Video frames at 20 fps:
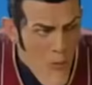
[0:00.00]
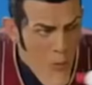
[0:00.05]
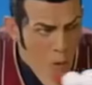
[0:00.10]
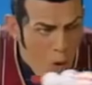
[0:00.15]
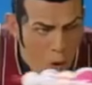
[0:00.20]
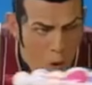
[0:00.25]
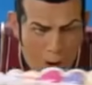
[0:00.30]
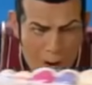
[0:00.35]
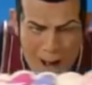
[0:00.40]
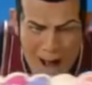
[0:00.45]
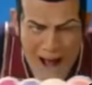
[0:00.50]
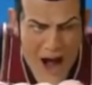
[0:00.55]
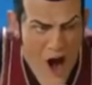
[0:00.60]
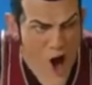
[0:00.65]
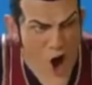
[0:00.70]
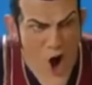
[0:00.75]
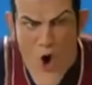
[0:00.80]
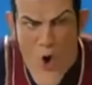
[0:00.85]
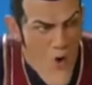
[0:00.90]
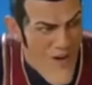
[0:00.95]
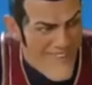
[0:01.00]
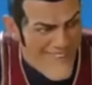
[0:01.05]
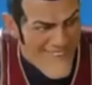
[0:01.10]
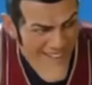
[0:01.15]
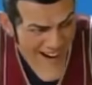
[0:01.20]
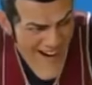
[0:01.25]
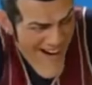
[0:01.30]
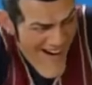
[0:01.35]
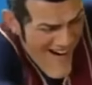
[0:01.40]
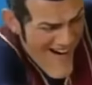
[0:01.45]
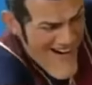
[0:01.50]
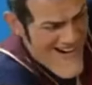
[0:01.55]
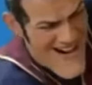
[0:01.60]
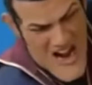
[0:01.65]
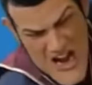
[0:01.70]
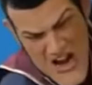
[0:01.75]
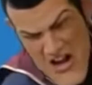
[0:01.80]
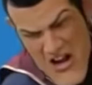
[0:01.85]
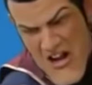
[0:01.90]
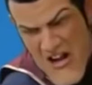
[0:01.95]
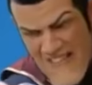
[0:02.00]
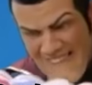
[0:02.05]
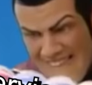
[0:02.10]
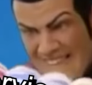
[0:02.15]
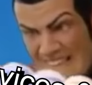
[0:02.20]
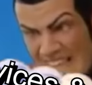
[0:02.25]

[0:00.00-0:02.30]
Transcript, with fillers: The sales, servicing and repairs of the